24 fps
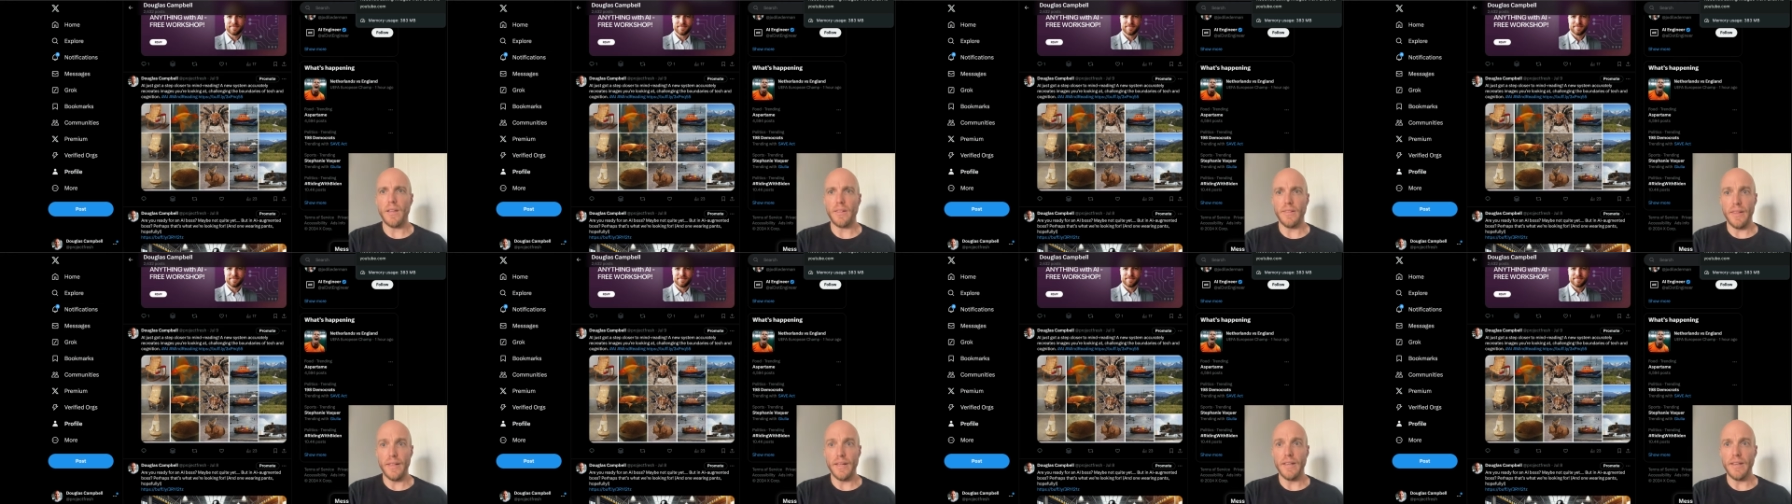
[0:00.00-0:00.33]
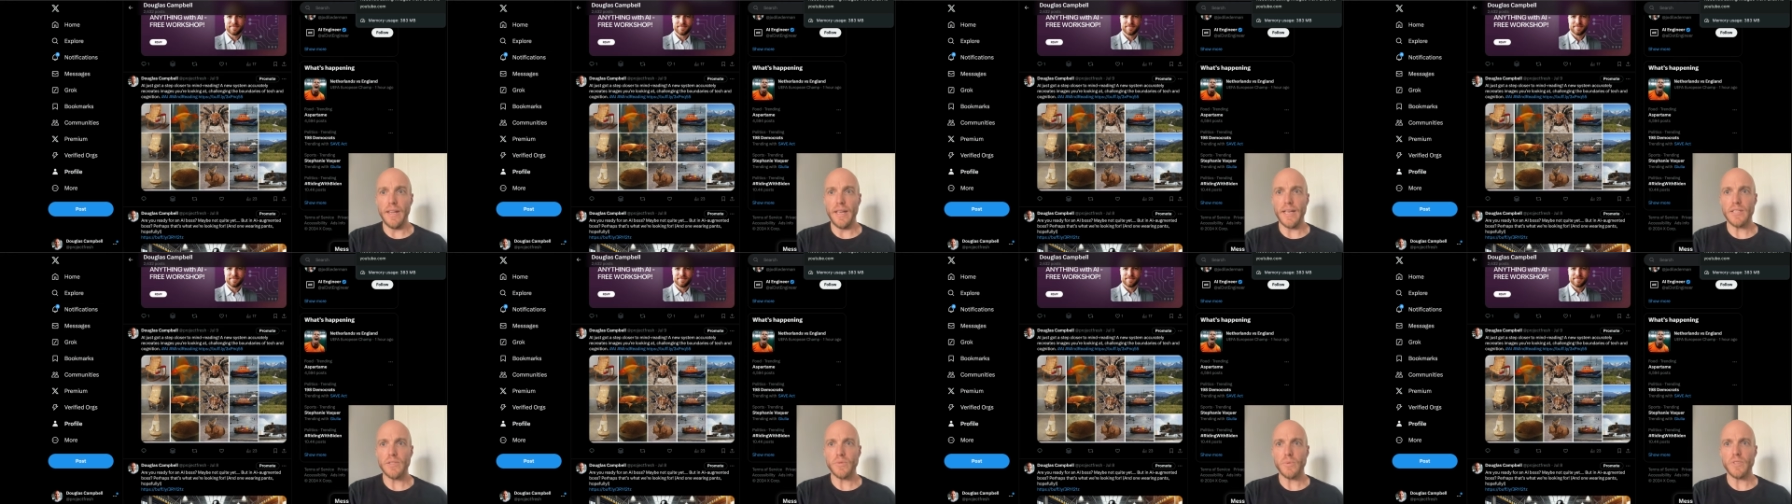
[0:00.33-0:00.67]

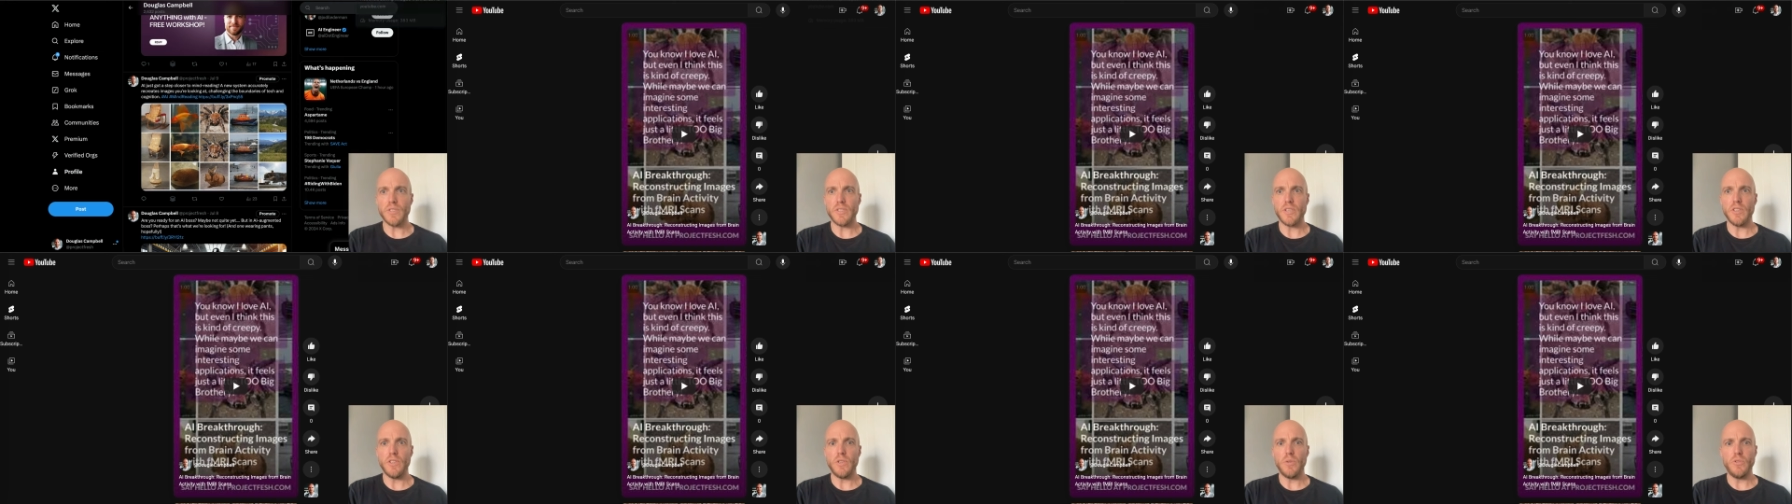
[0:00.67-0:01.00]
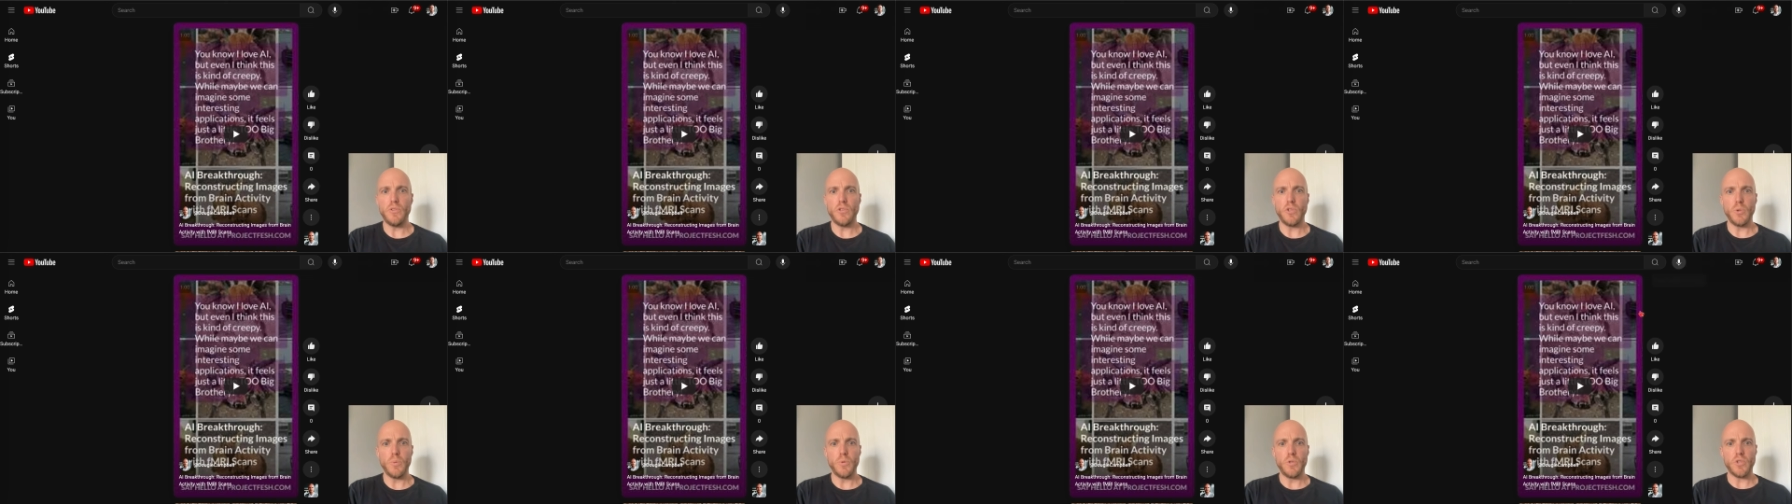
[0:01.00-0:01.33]
list was the
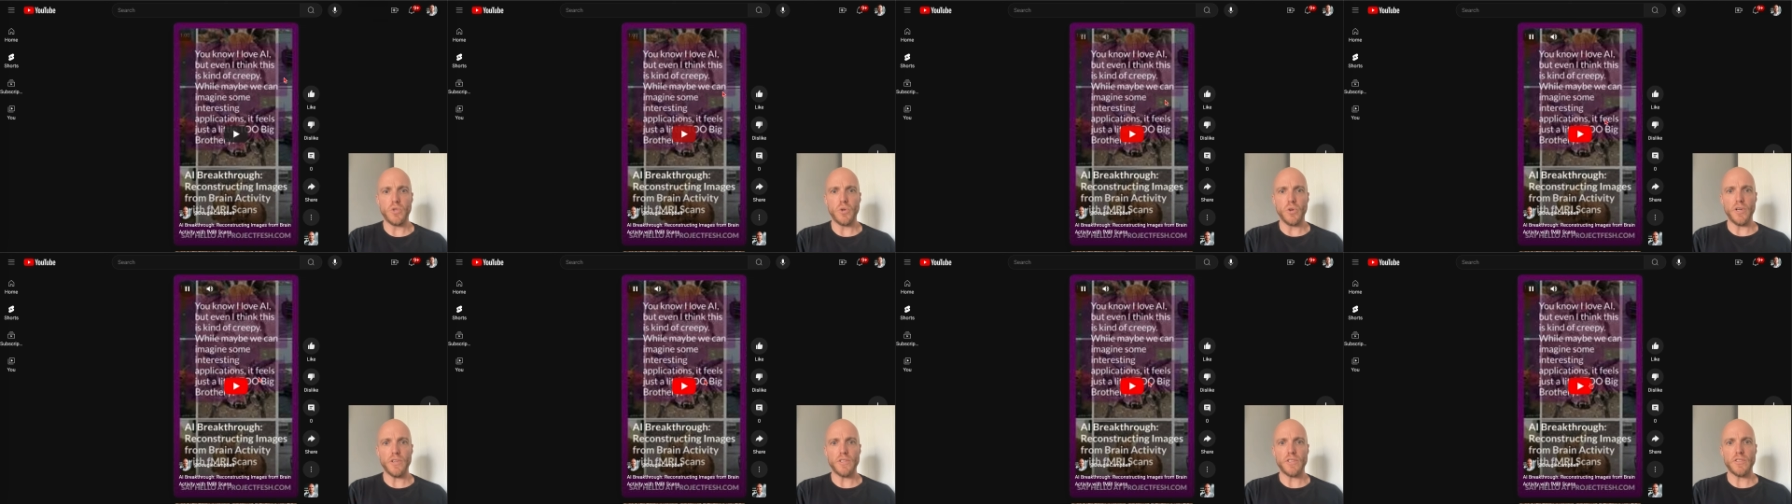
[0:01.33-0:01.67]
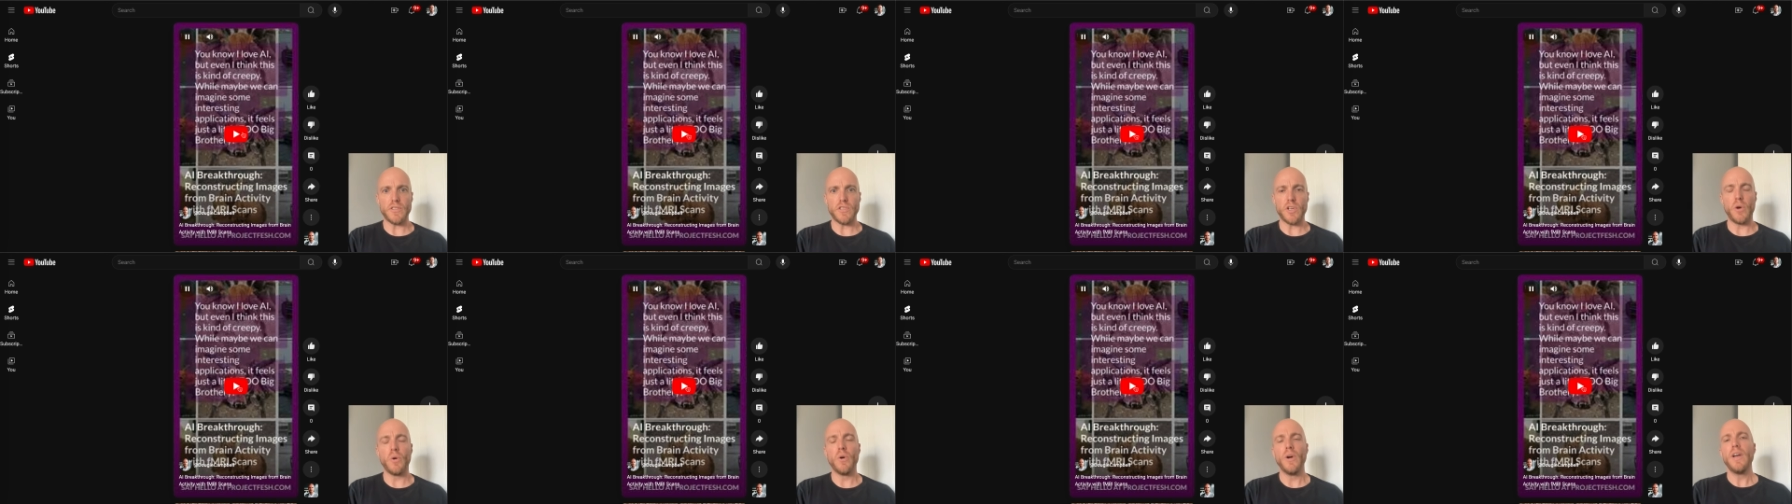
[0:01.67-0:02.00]
YouTube shorts. And
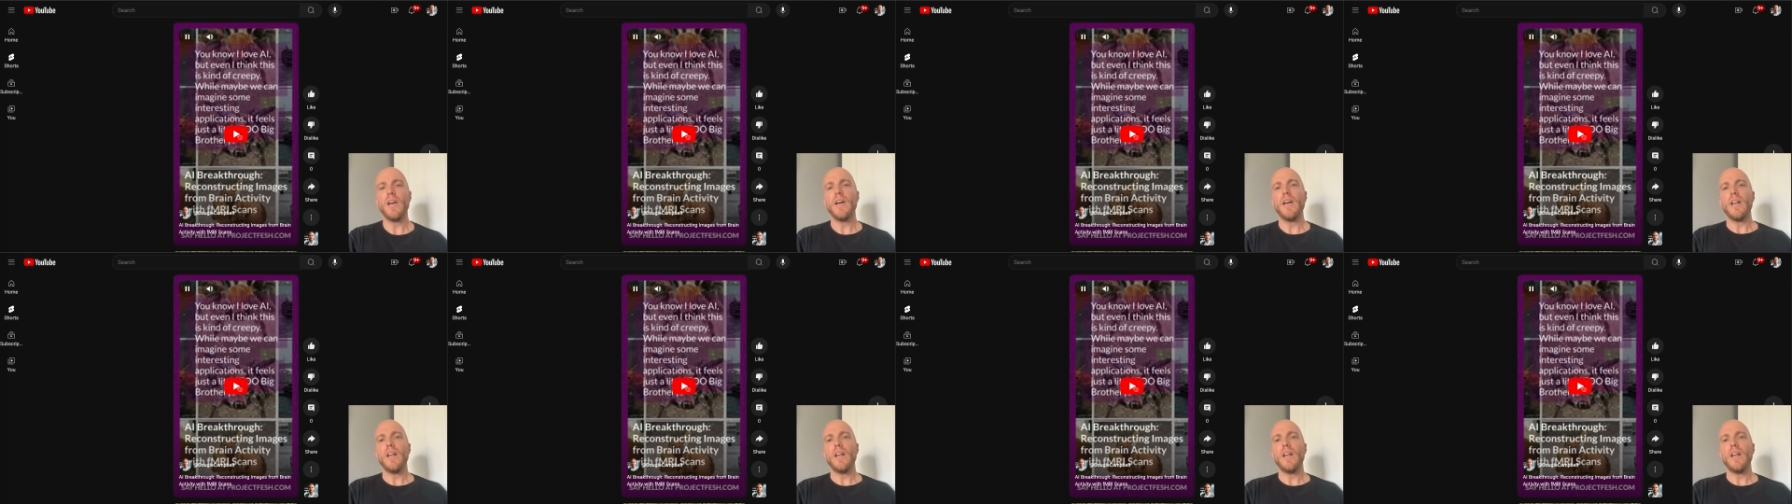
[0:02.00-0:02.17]
so